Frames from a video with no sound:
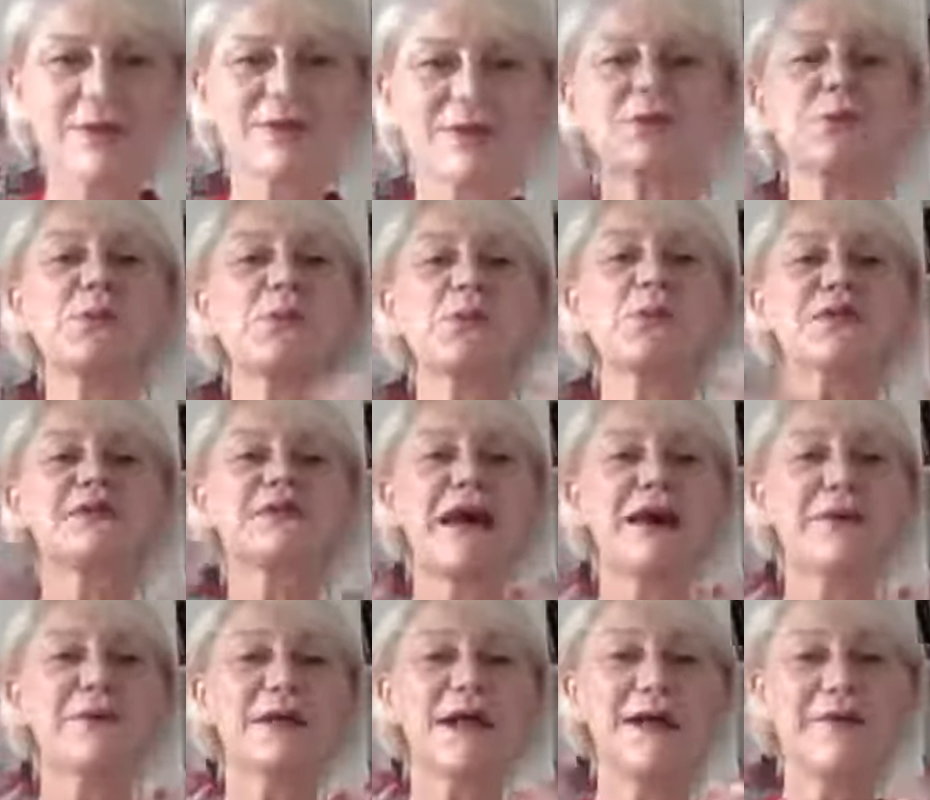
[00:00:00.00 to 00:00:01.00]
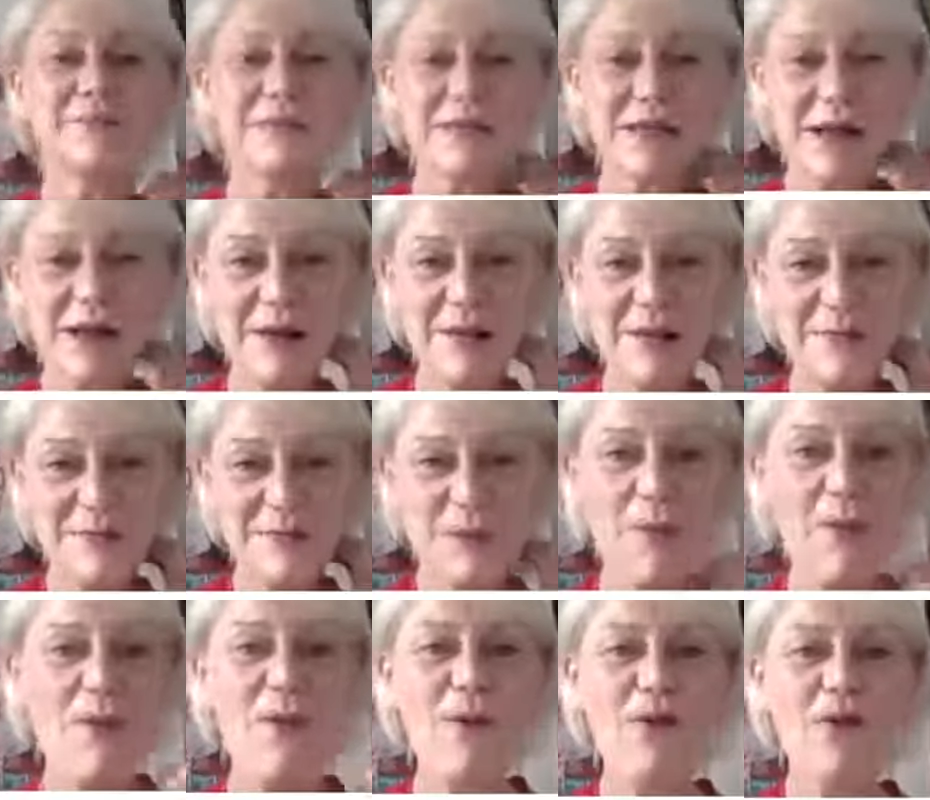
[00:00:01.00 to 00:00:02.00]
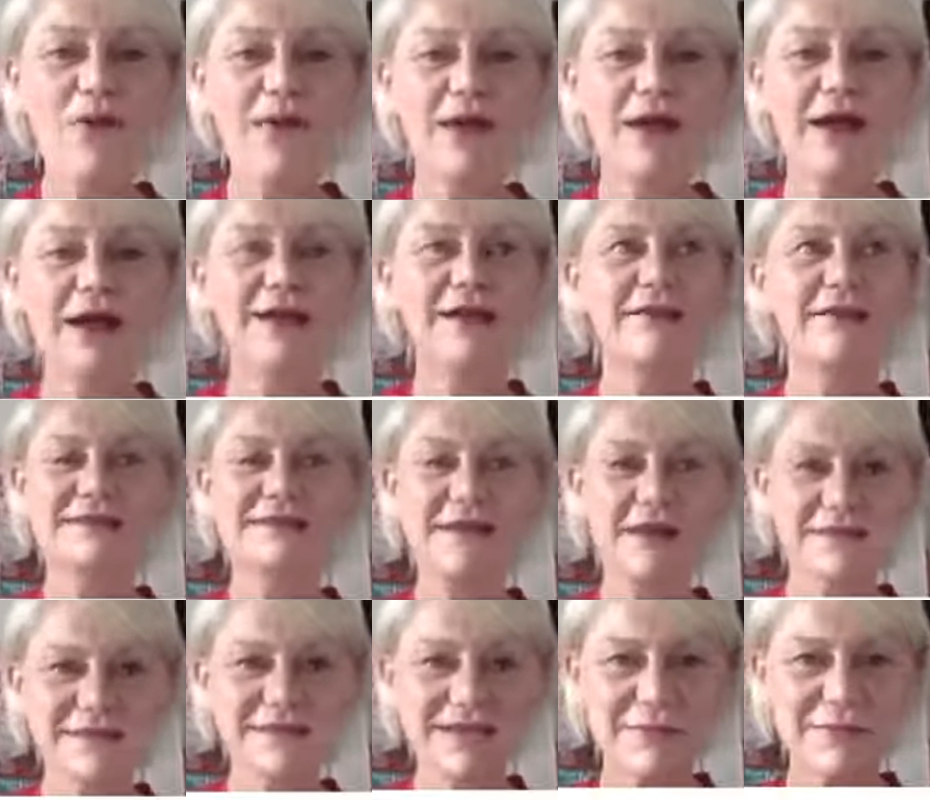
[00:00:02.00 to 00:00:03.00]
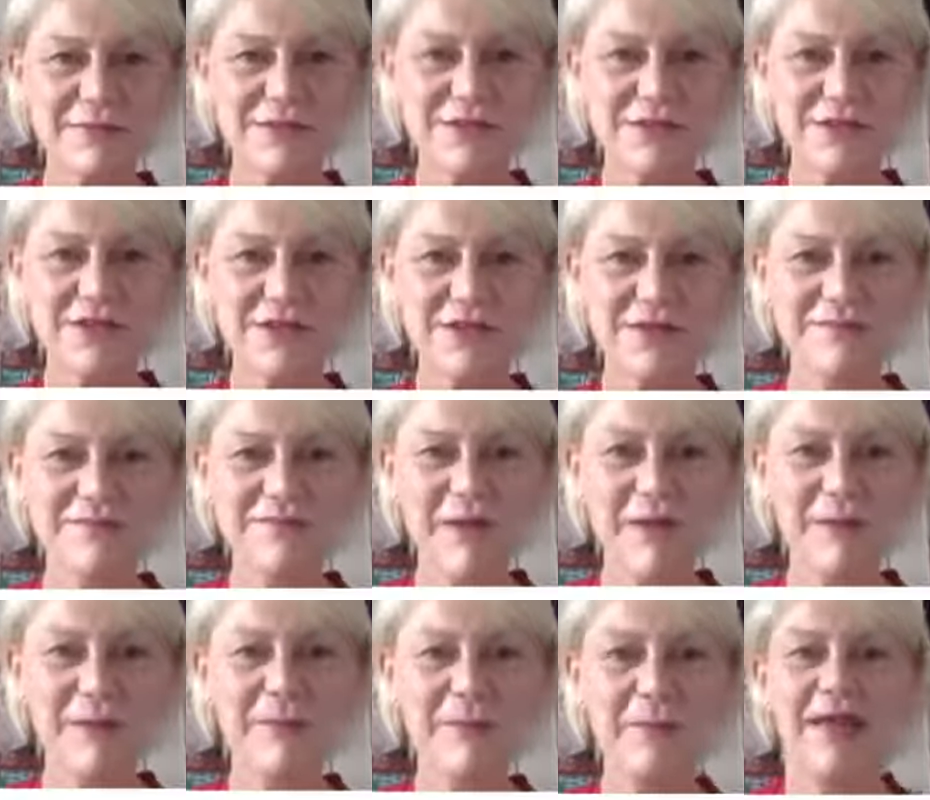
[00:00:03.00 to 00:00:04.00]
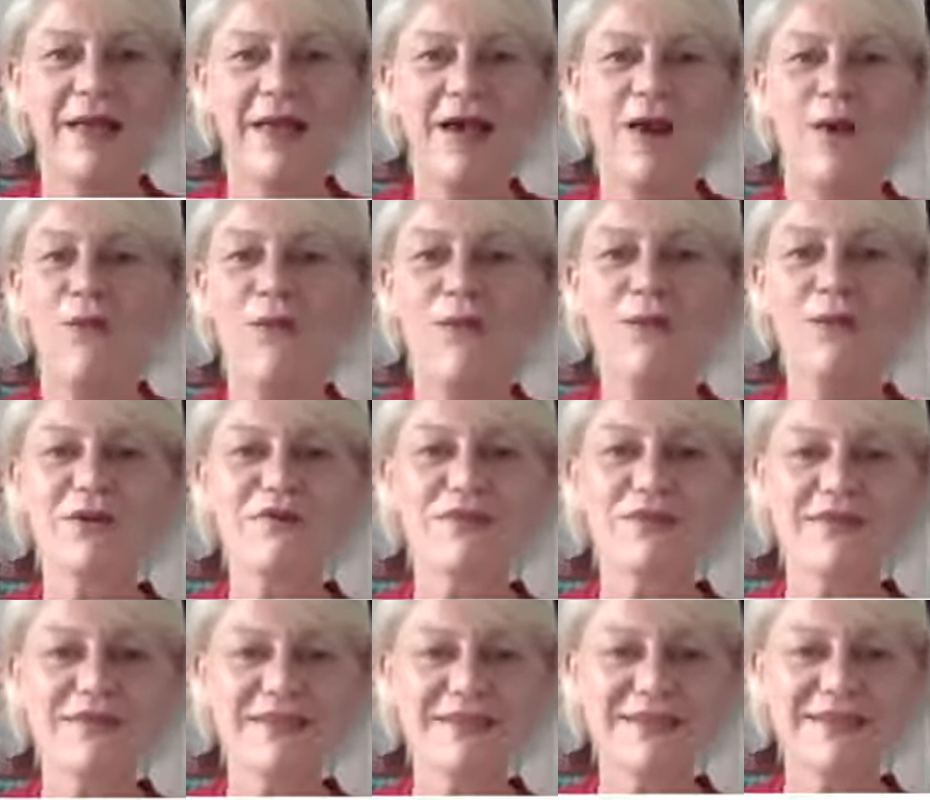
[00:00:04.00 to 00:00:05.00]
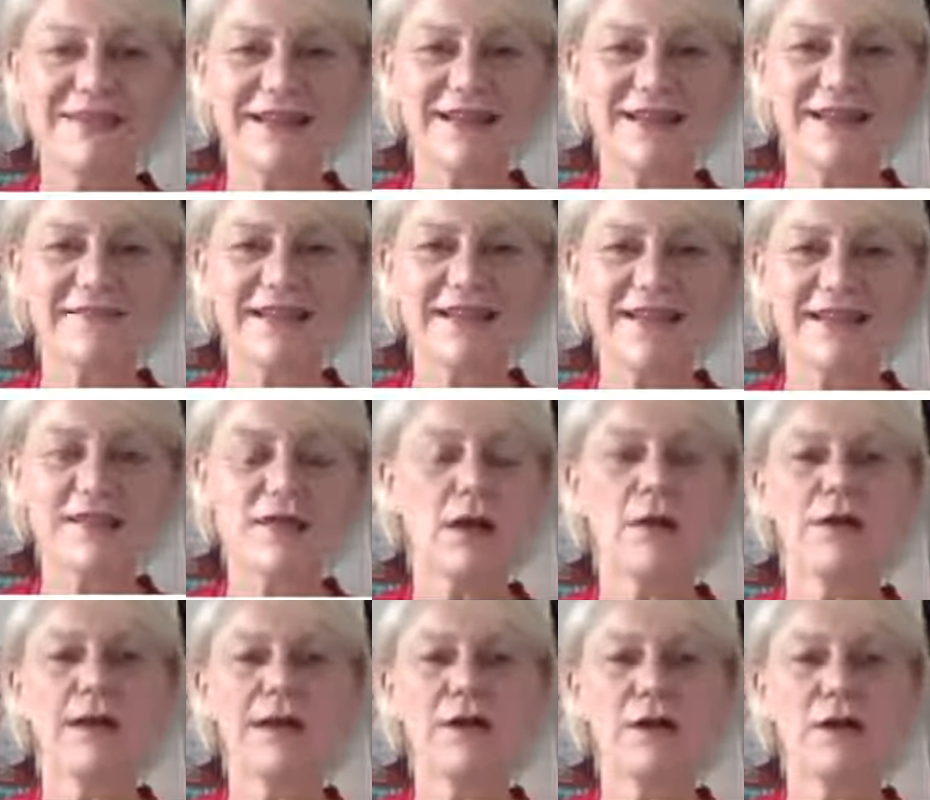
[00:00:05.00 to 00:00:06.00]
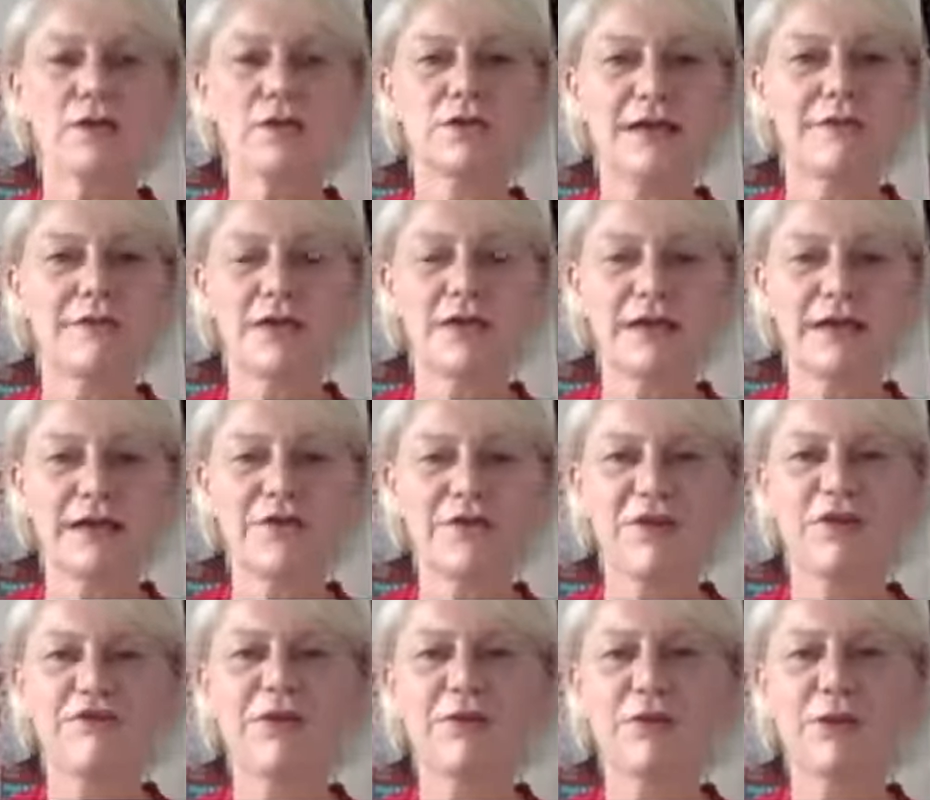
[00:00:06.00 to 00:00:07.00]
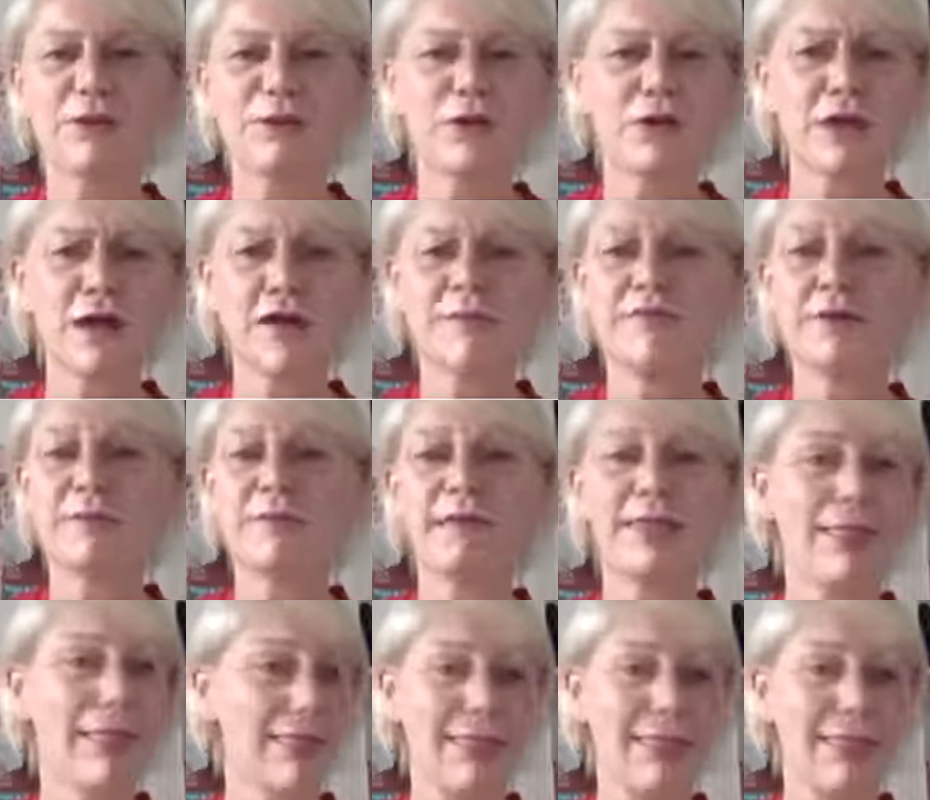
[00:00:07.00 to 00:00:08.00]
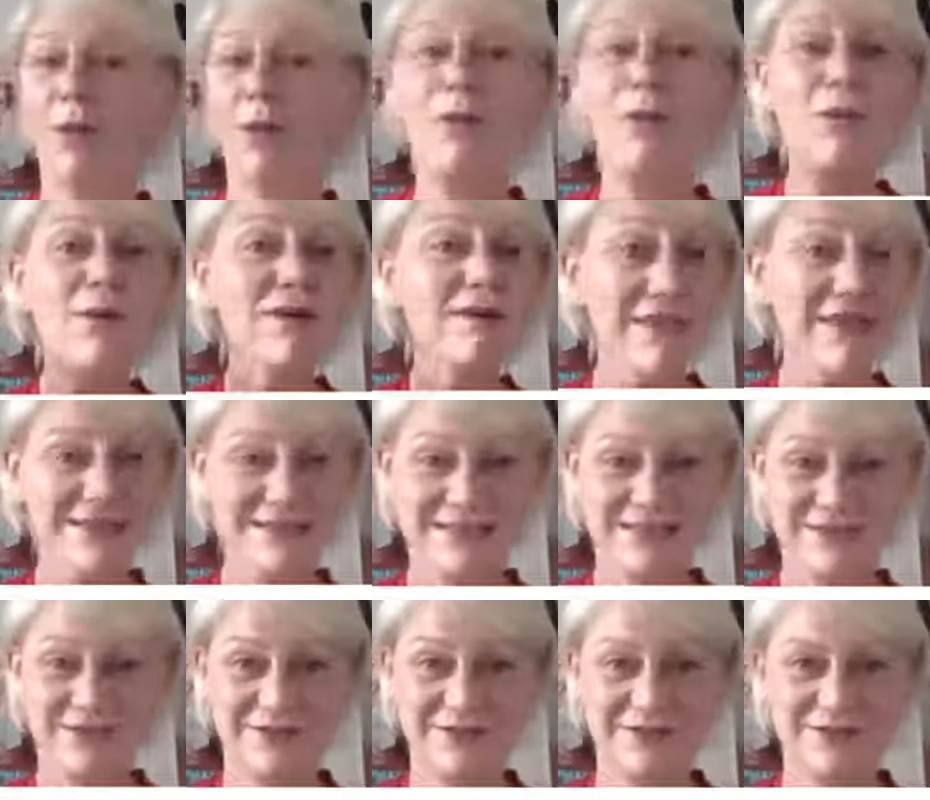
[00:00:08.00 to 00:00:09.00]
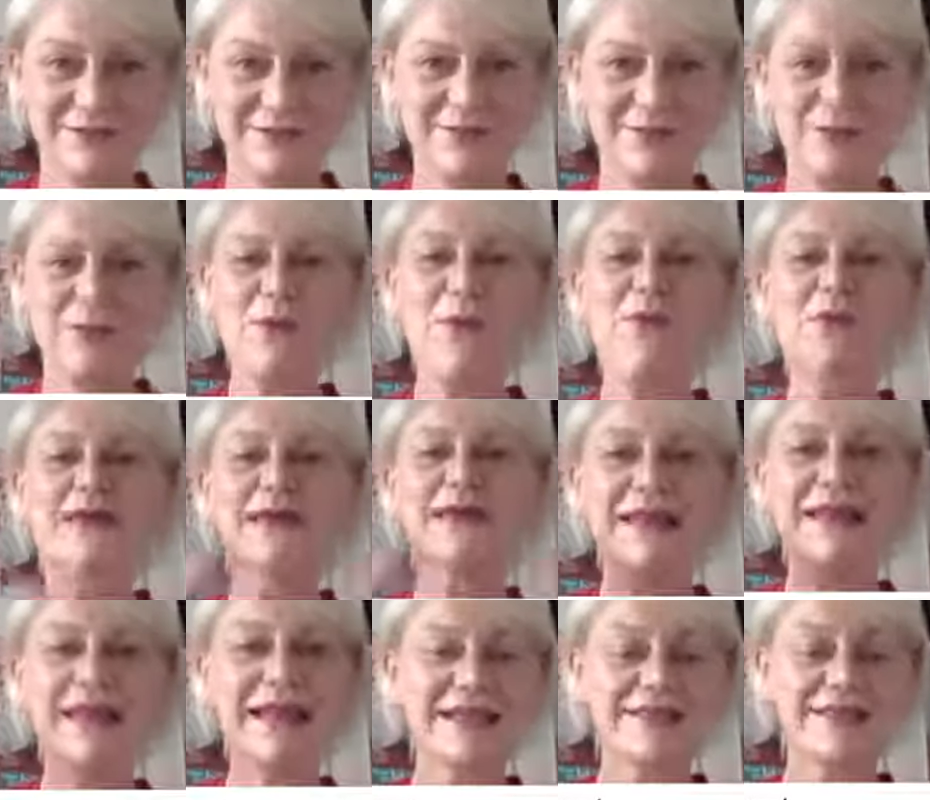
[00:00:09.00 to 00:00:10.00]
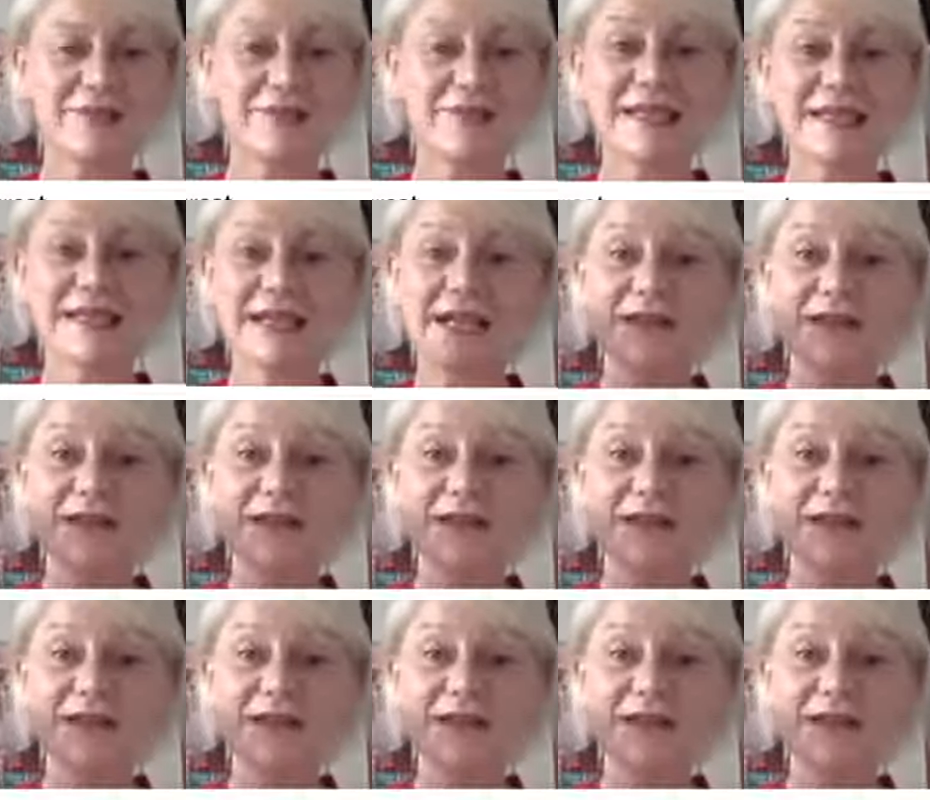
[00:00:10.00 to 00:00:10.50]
because all the doubt comes up, all the kind of self-sabotage comes up, all of the kind of things, oh, I can't do that, I'm not clever enough, I'm not good enough, I'm little, all of that stuff comes up, all your negative critic.